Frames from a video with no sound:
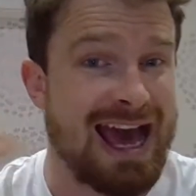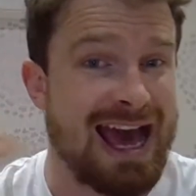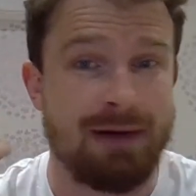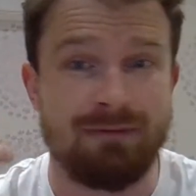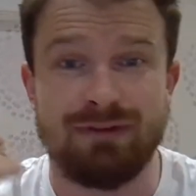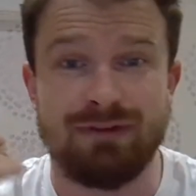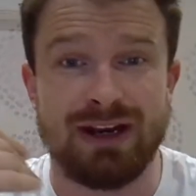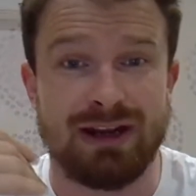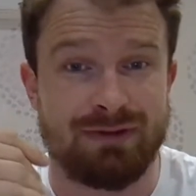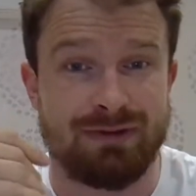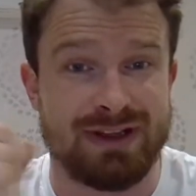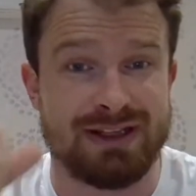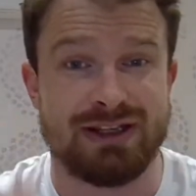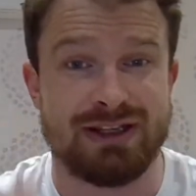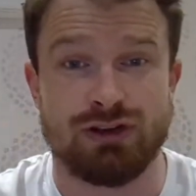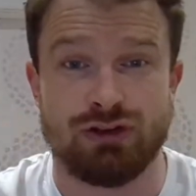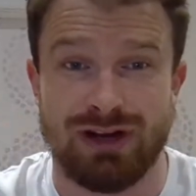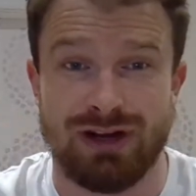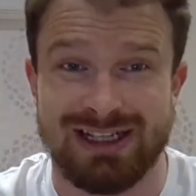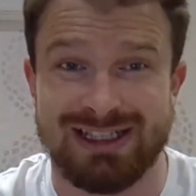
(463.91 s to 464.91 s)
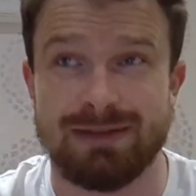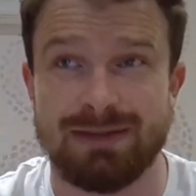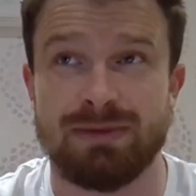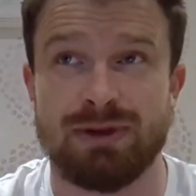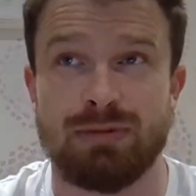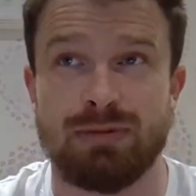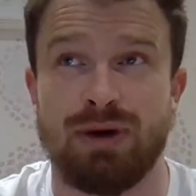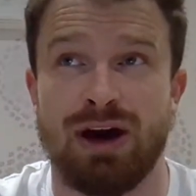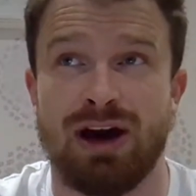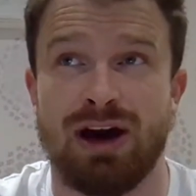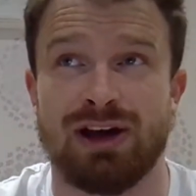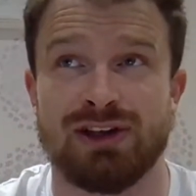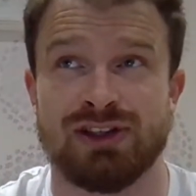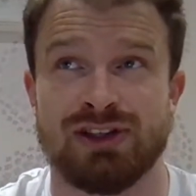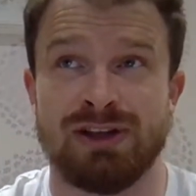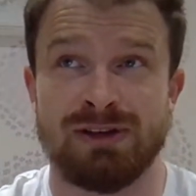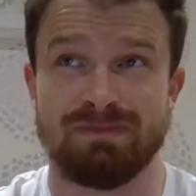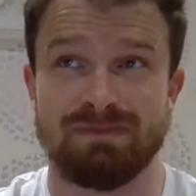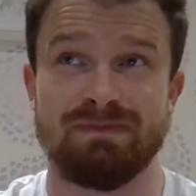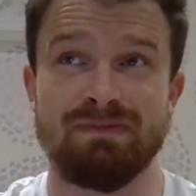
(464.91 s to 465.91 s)
and Villa have had interest in him in the
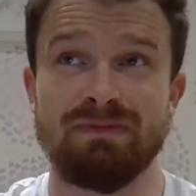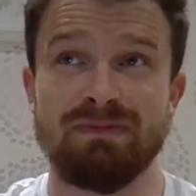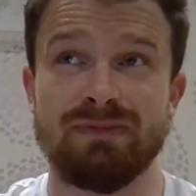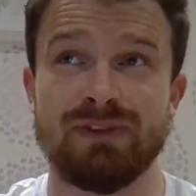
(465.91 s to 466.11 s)
past.